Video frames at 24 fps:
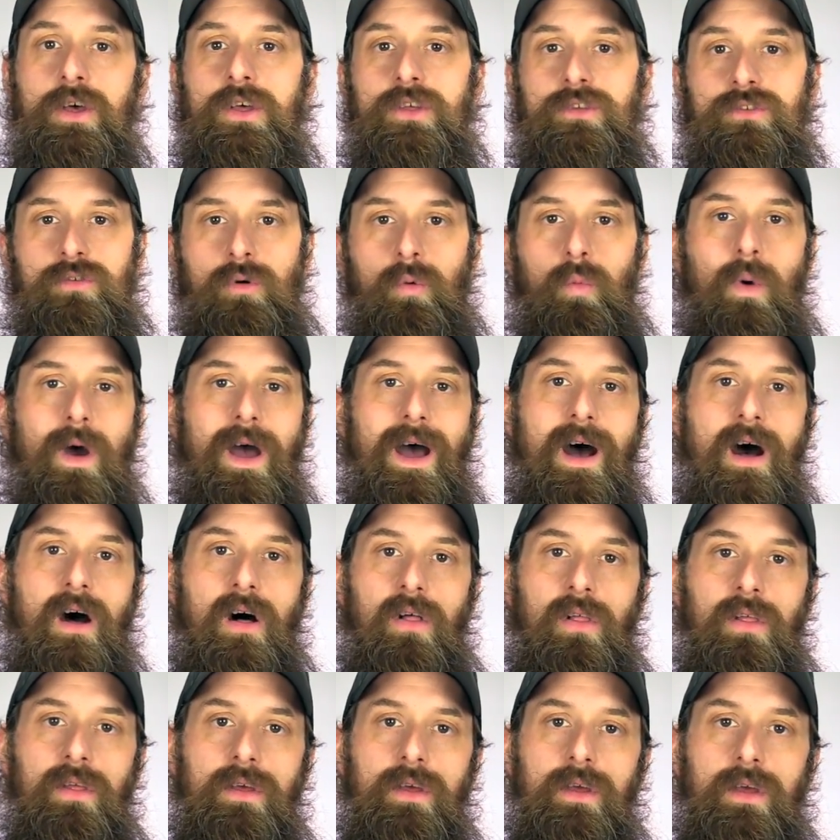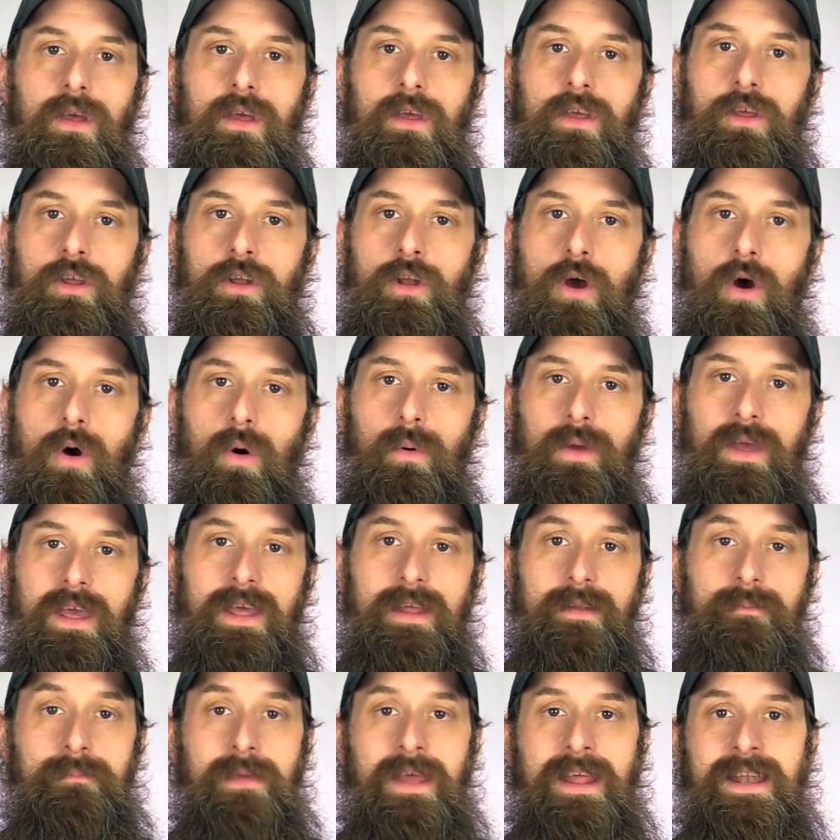So while, you know,
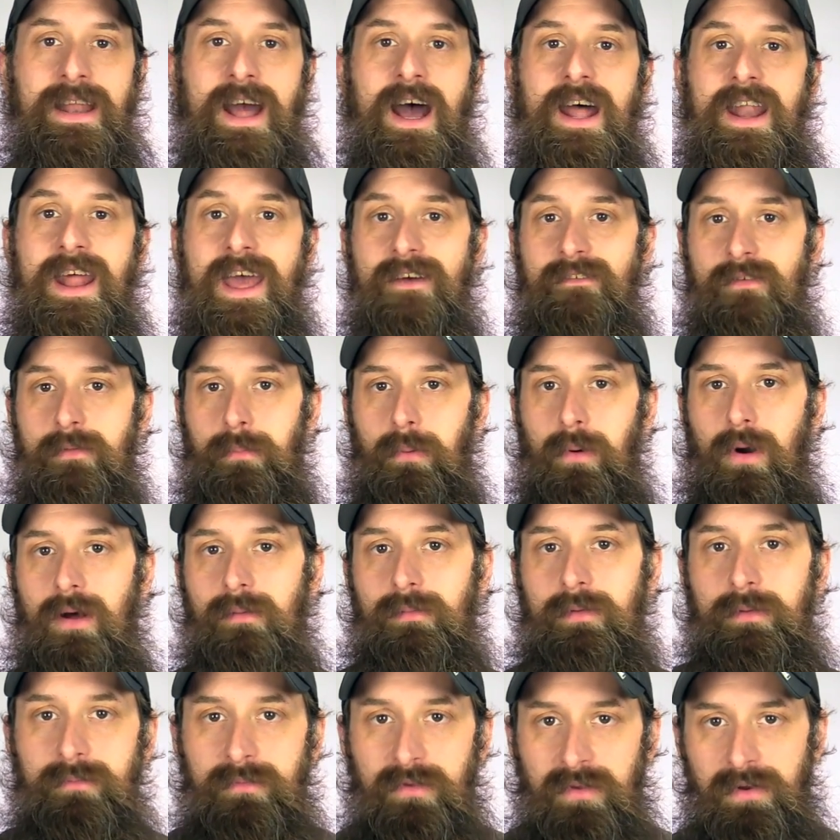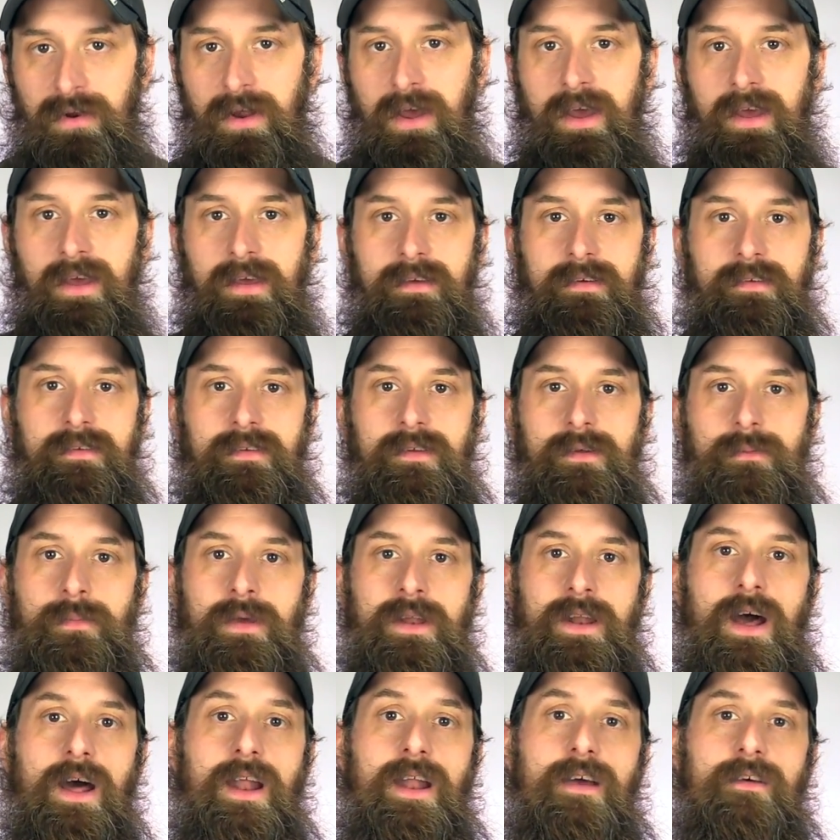it may not have a problem today, it
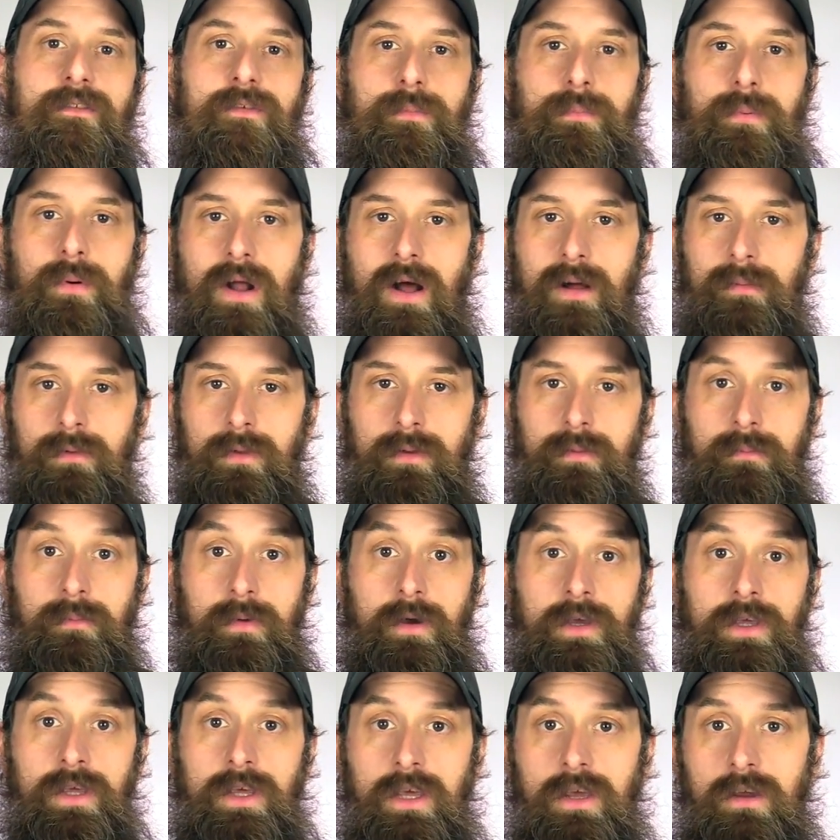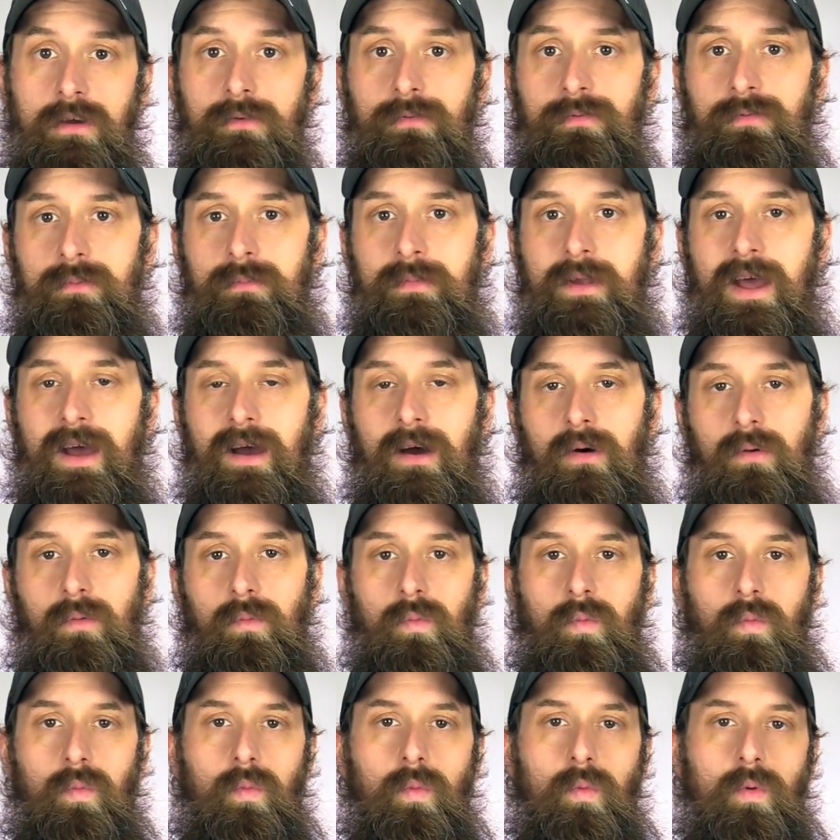may not have a problem a year from now,
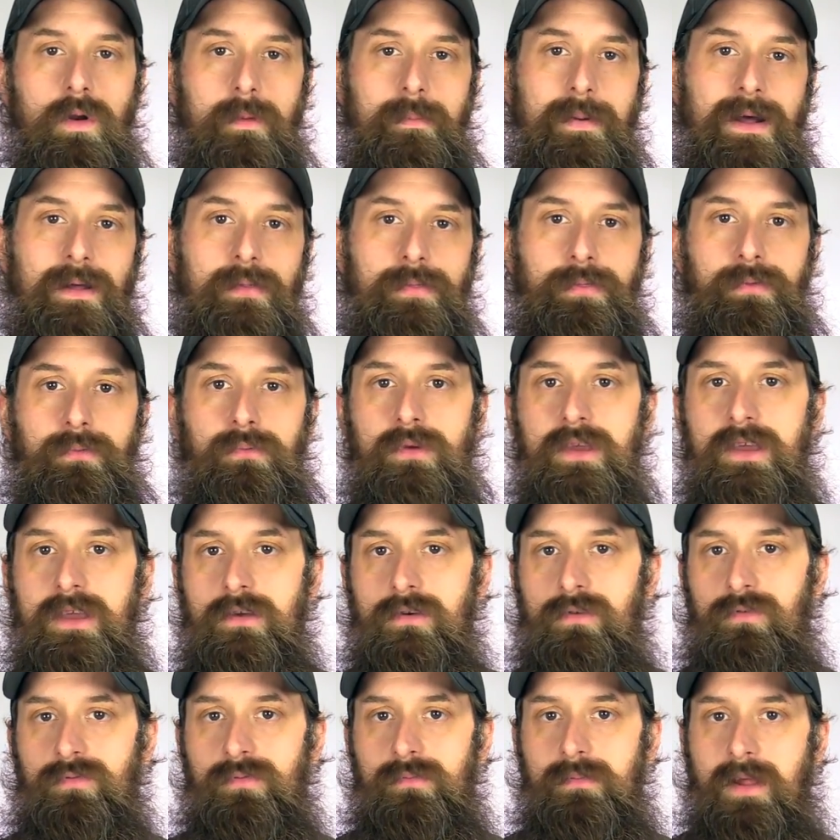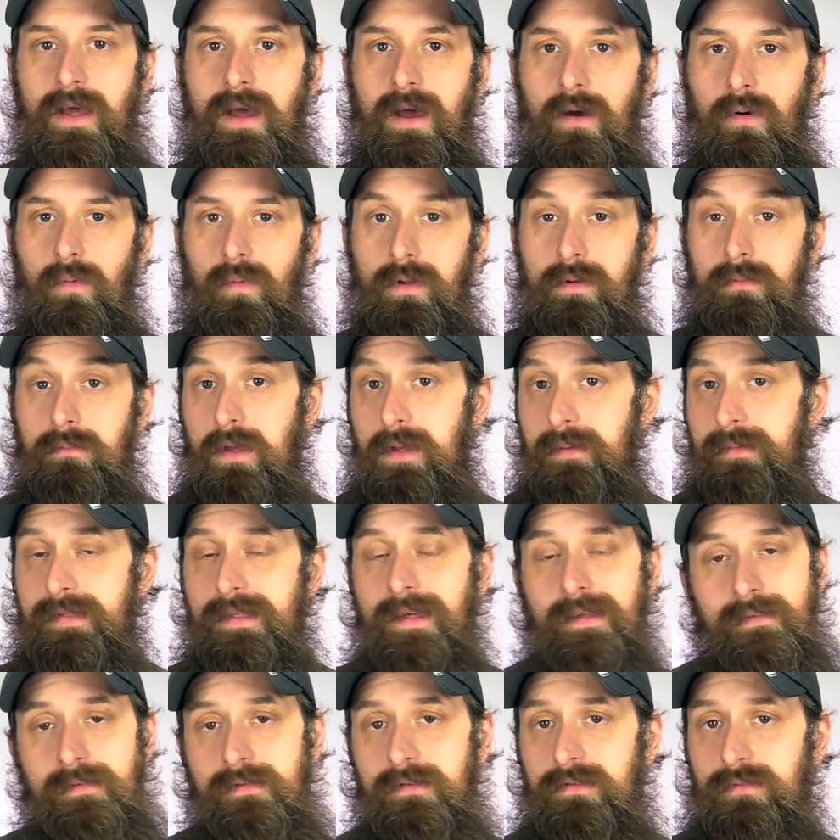what about 3 years from now when maybe
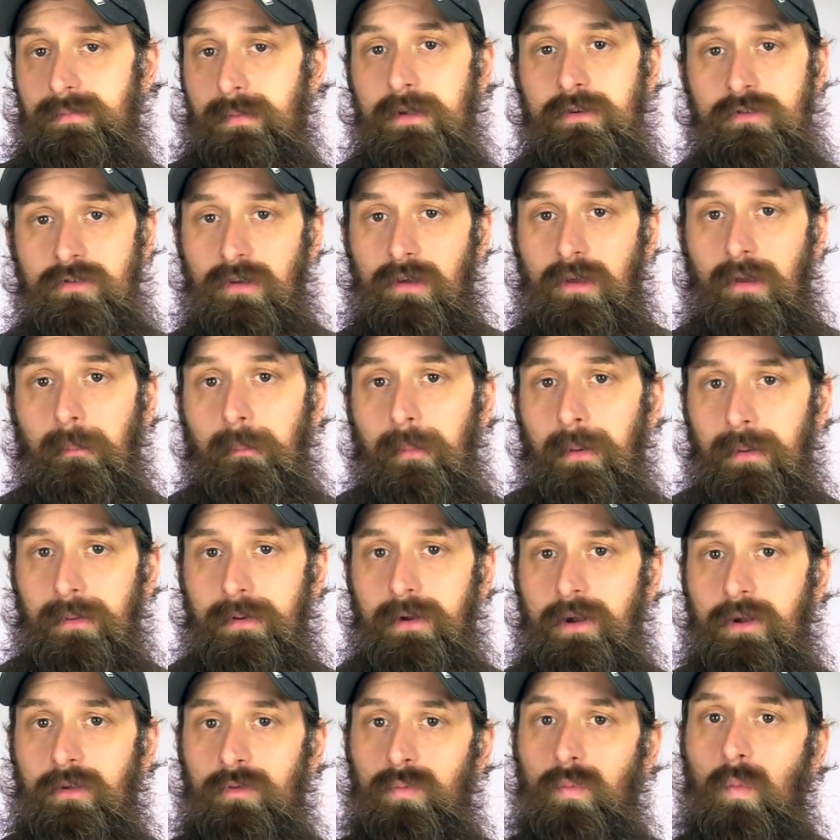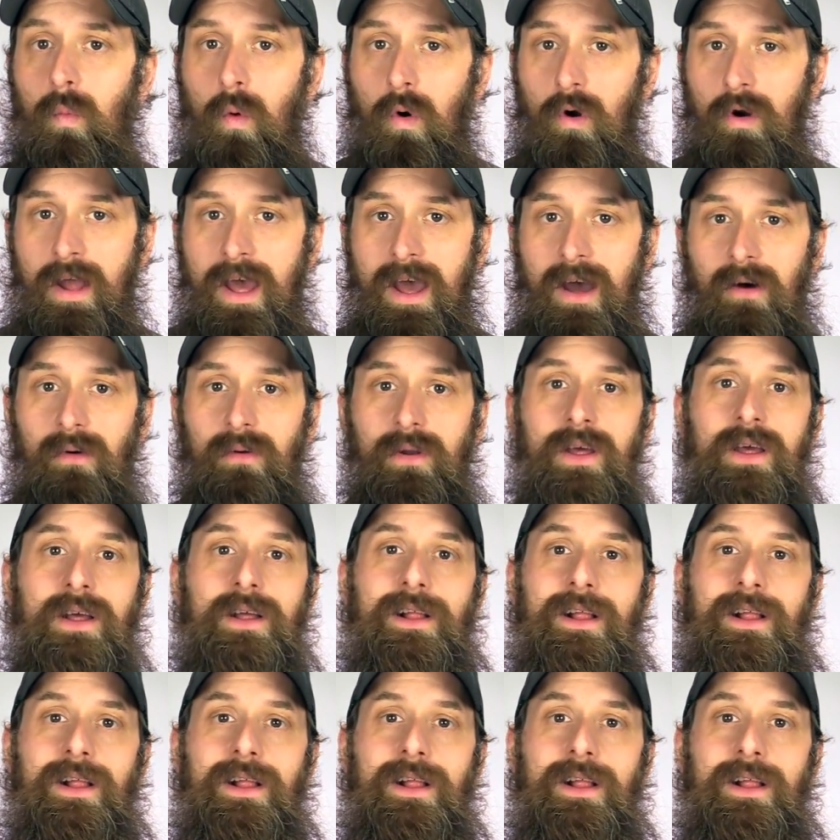that suspension component is worn out